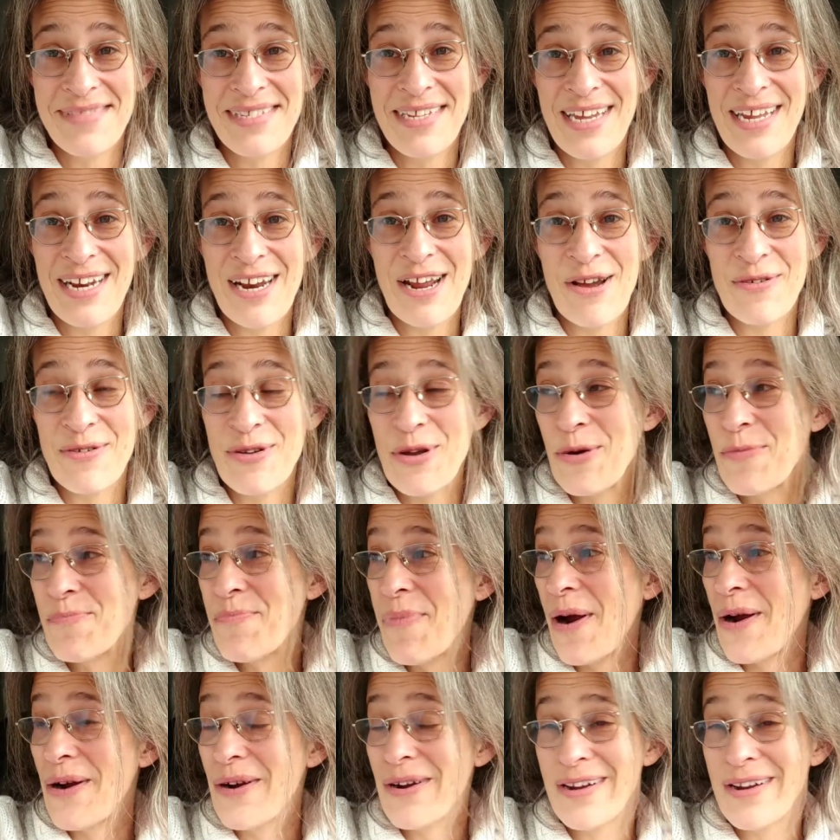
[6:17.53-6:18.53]
You know, go
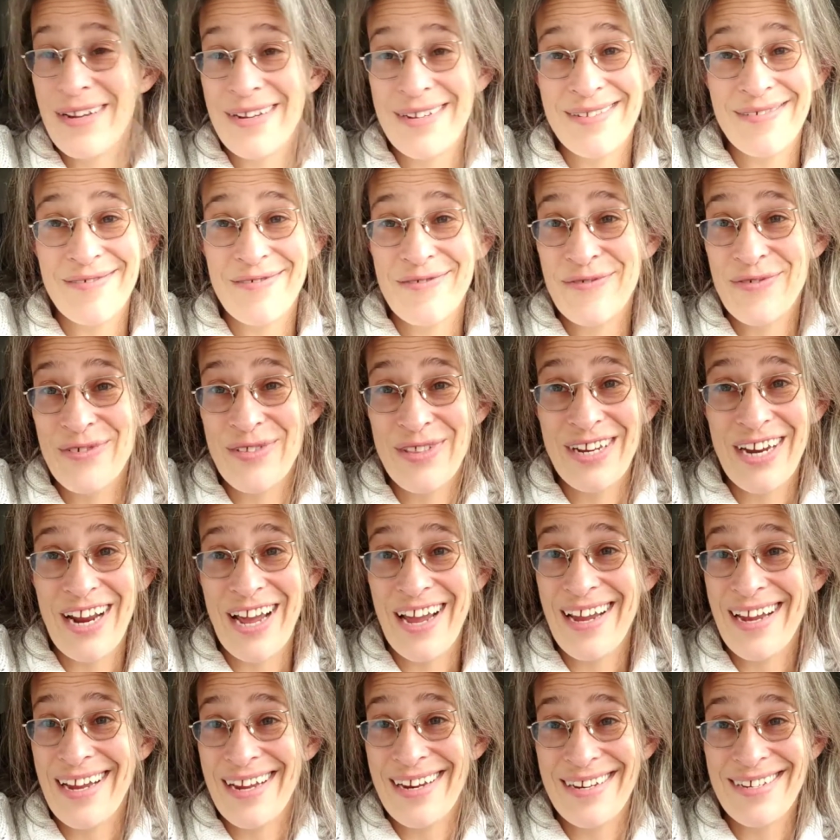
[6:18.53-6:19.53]
park for the
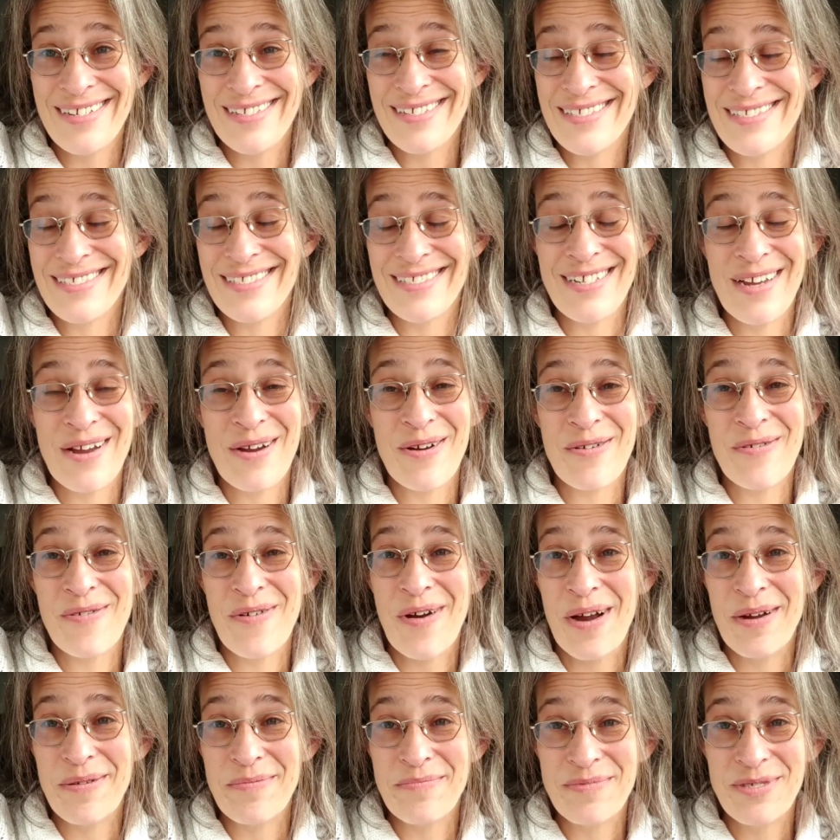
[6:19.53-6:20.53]
night. So
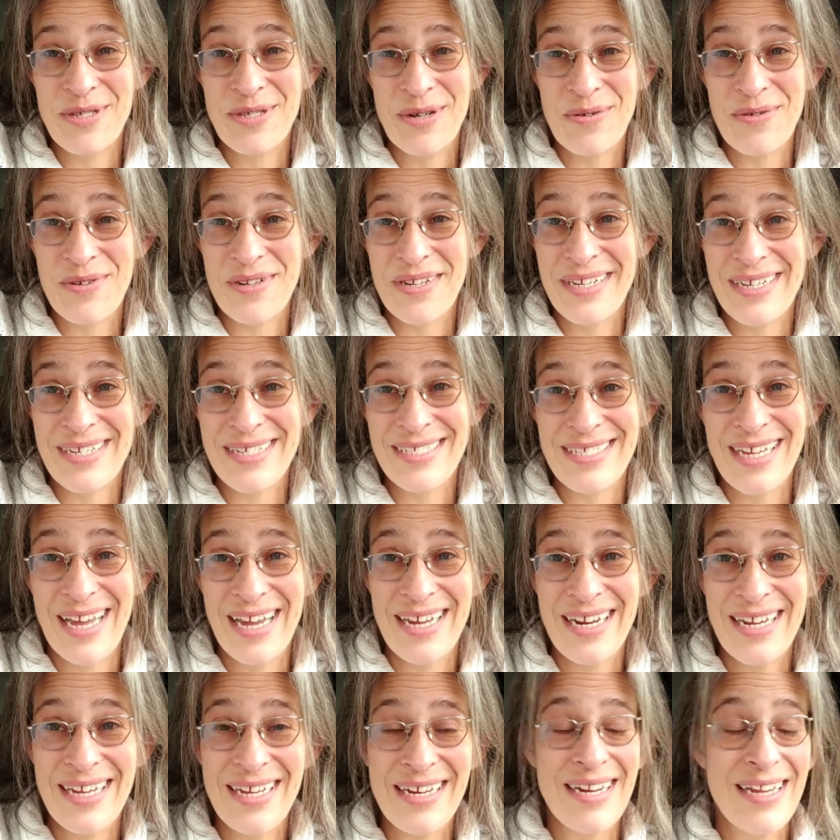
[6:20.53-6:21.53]
I'm totally
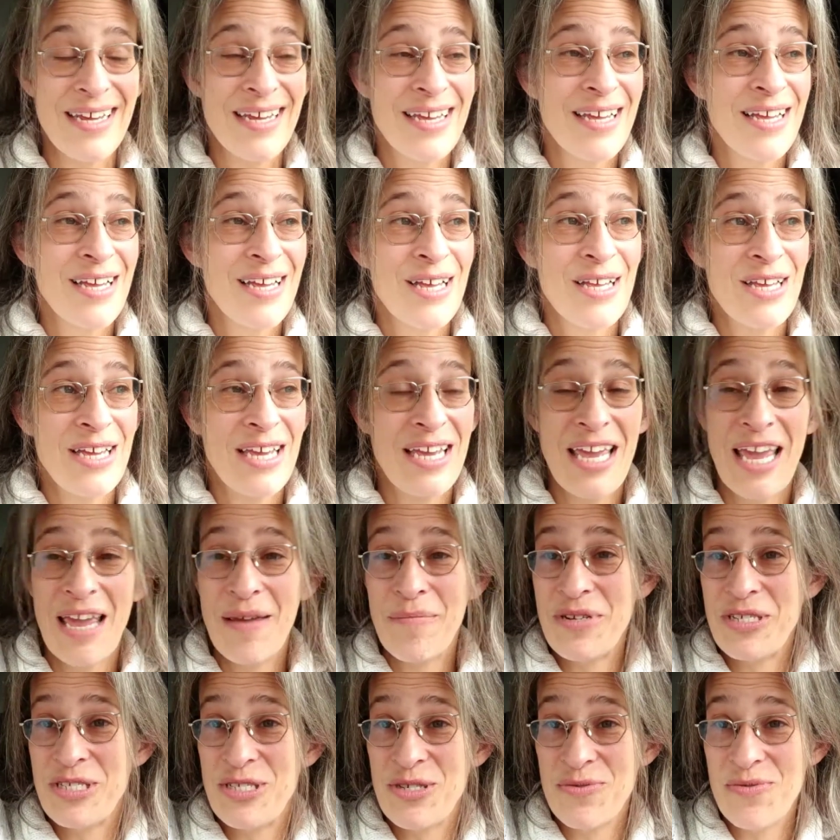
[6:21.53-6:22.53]
excited. He
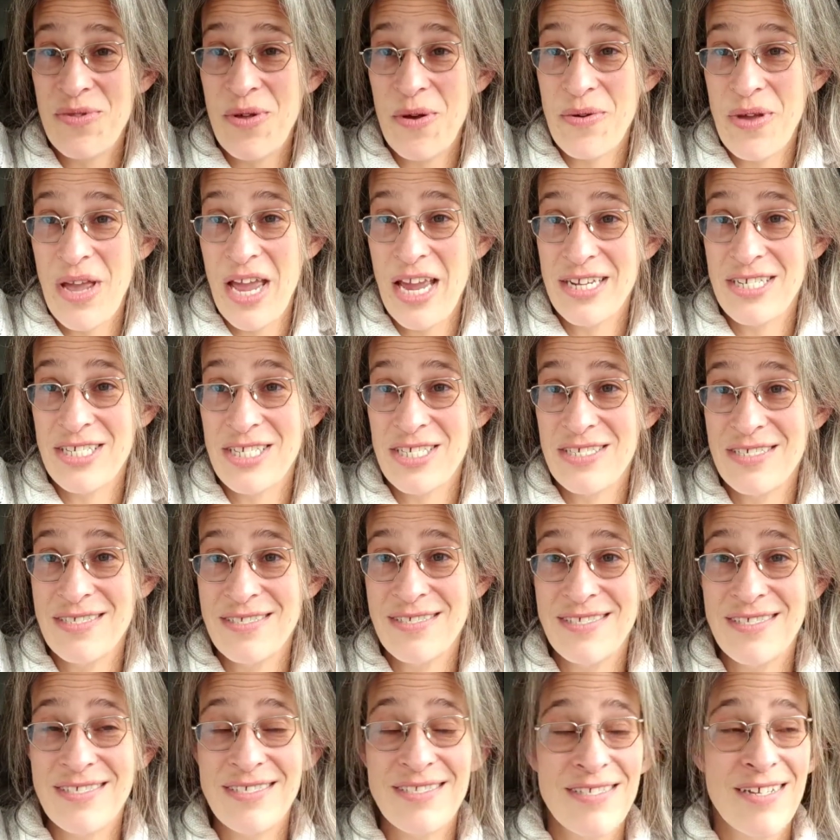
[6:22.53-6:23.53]
gave me two
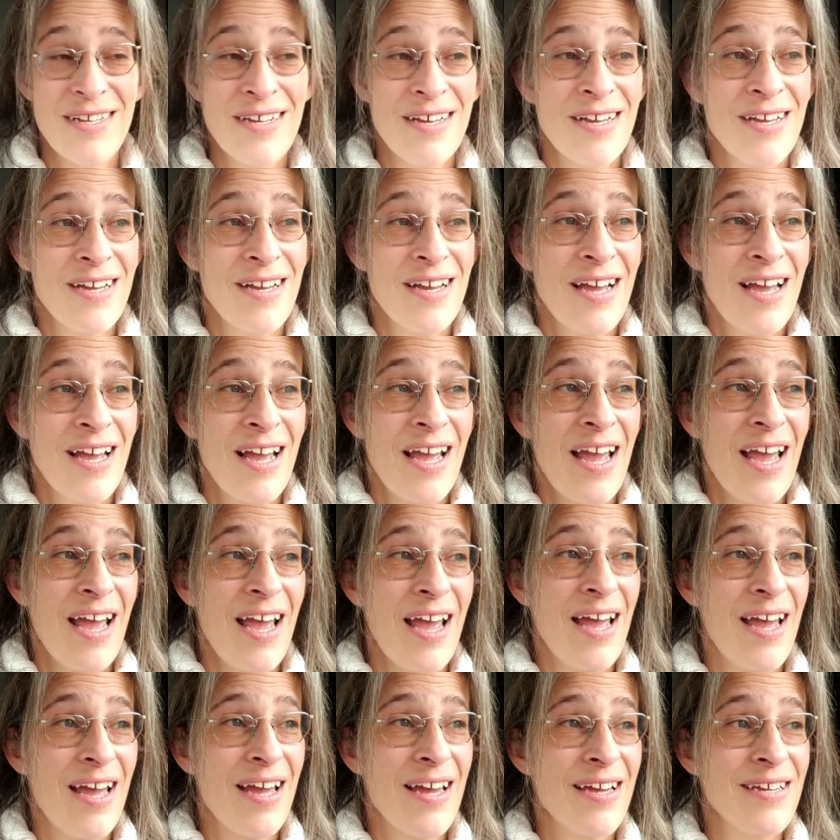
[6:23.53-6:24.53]
locations
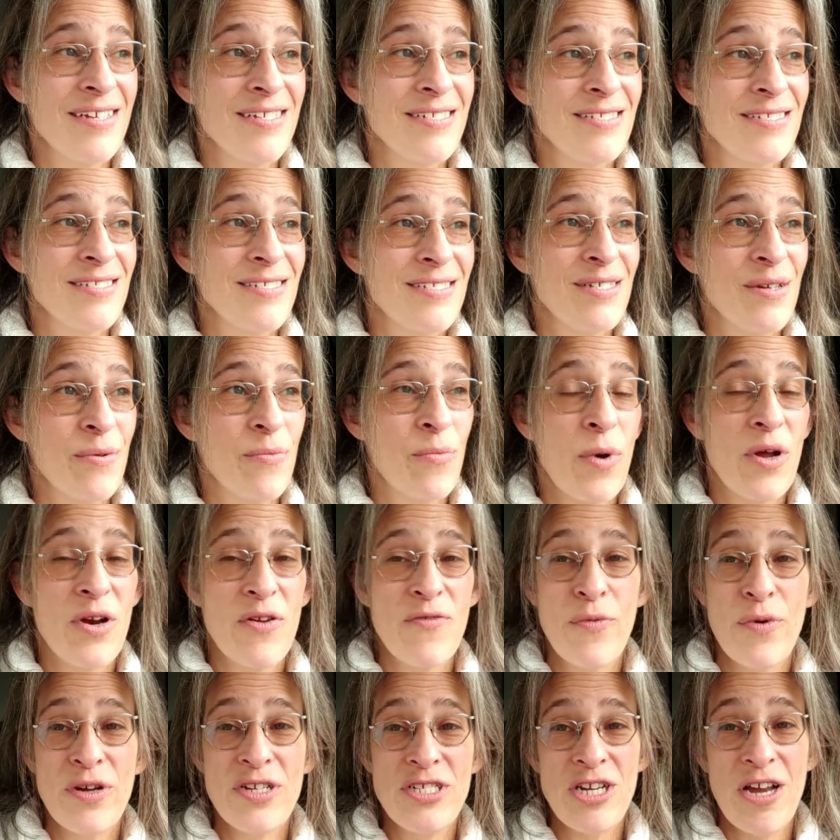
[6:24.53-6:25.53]
and one
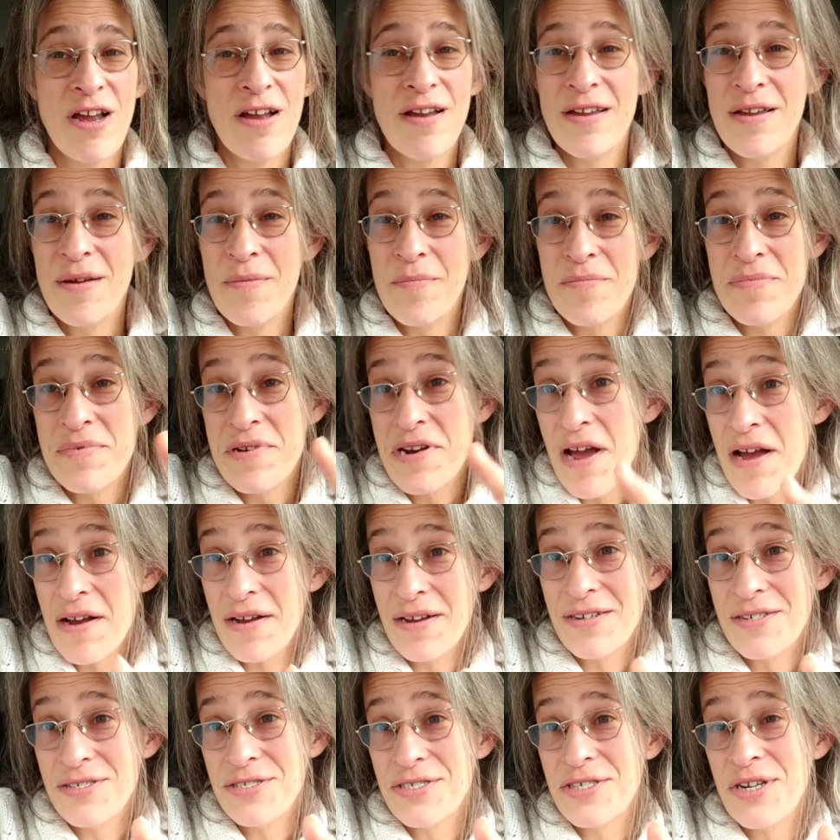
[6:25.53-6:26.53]
of which I am
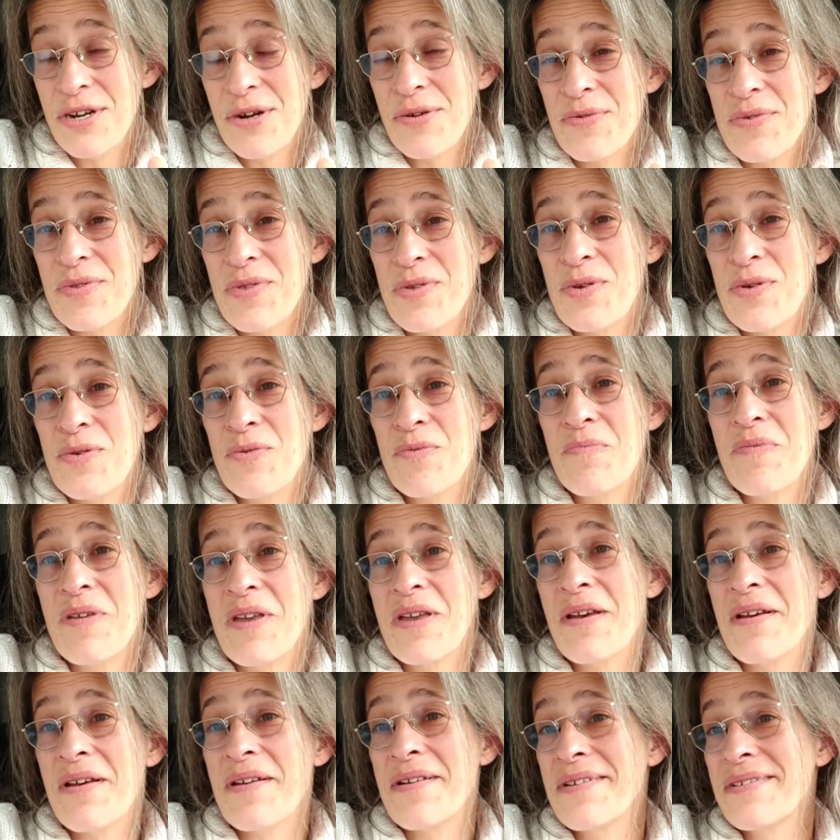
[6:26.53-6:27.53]
not going to share with you
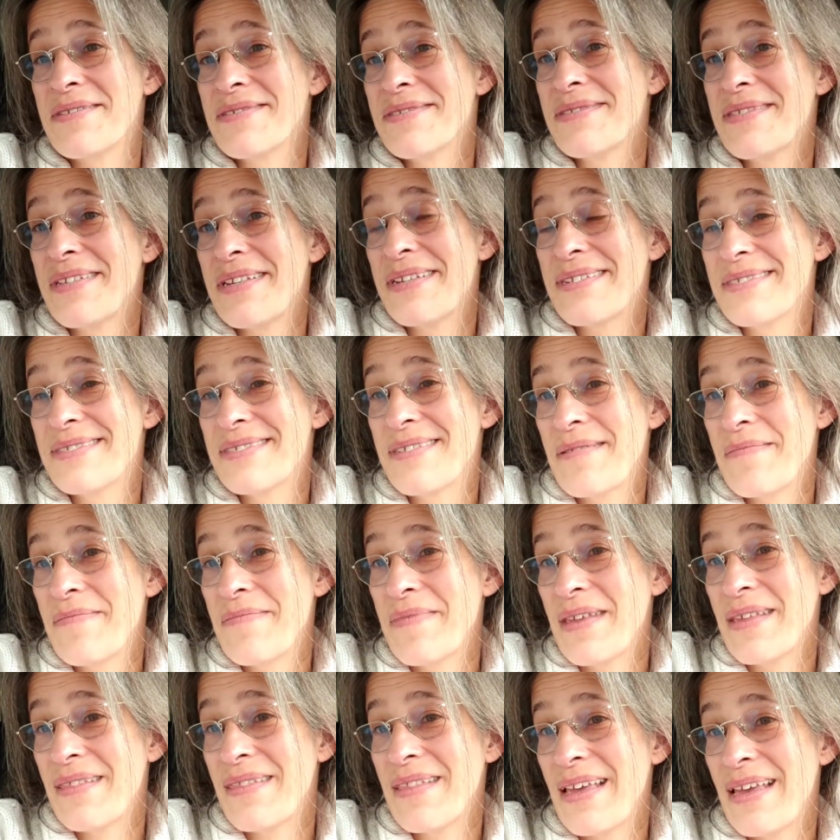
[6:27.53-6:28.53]
because it is
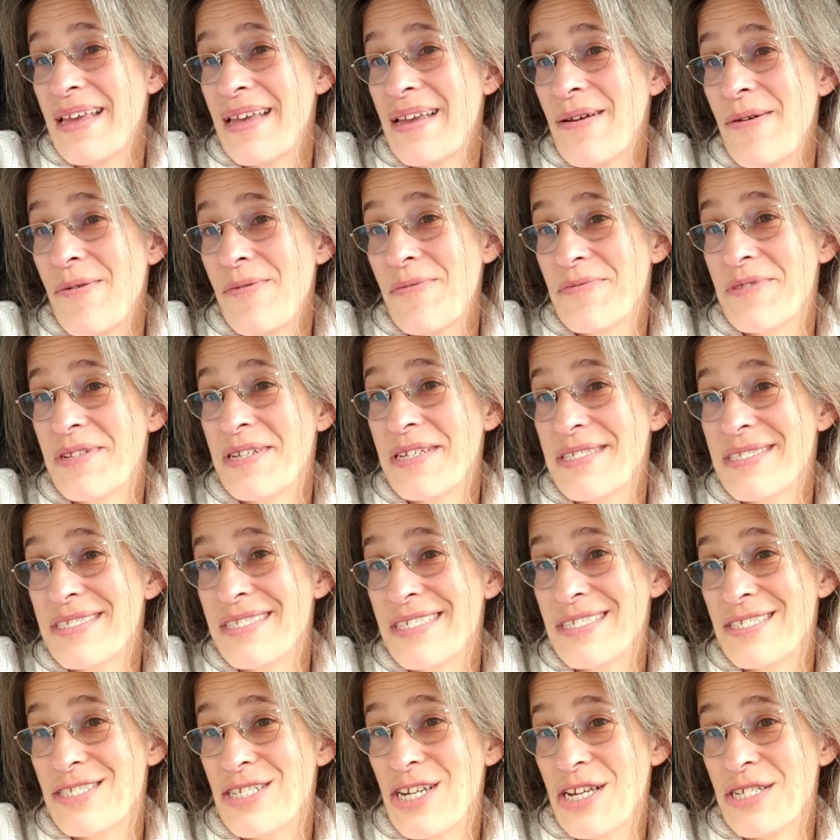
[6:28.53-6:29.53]
something they only
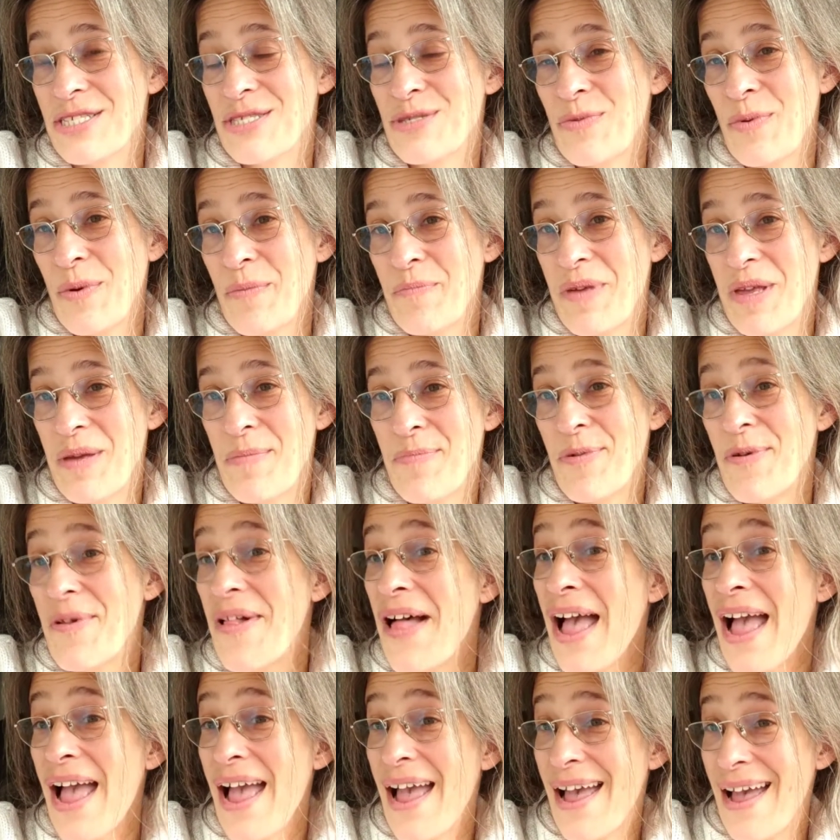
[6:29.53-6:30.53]
suggest when people
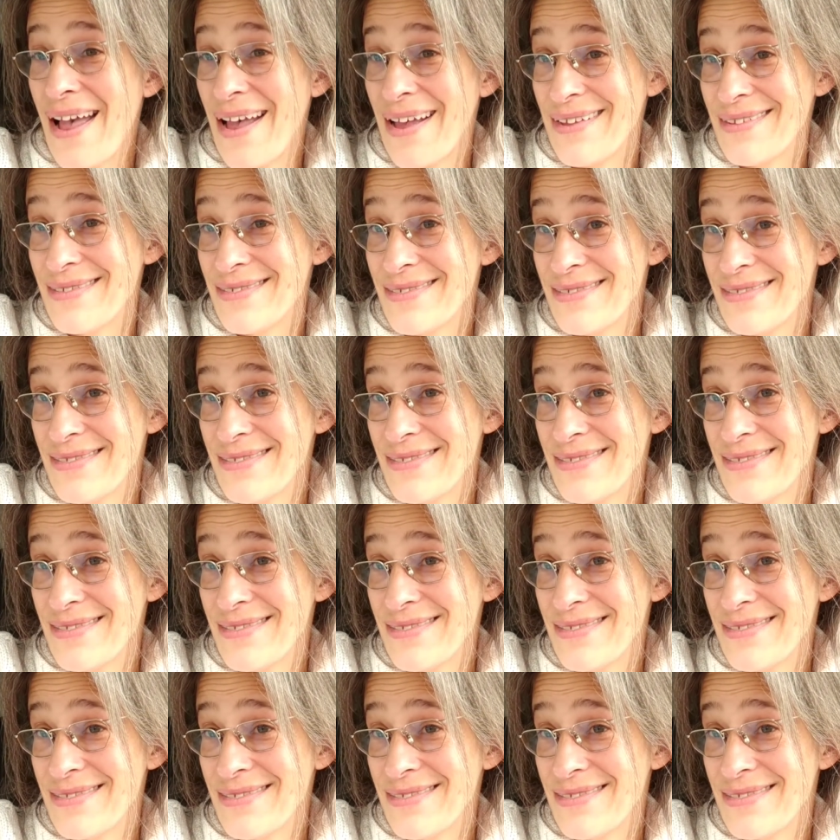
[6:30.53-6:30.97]
ask.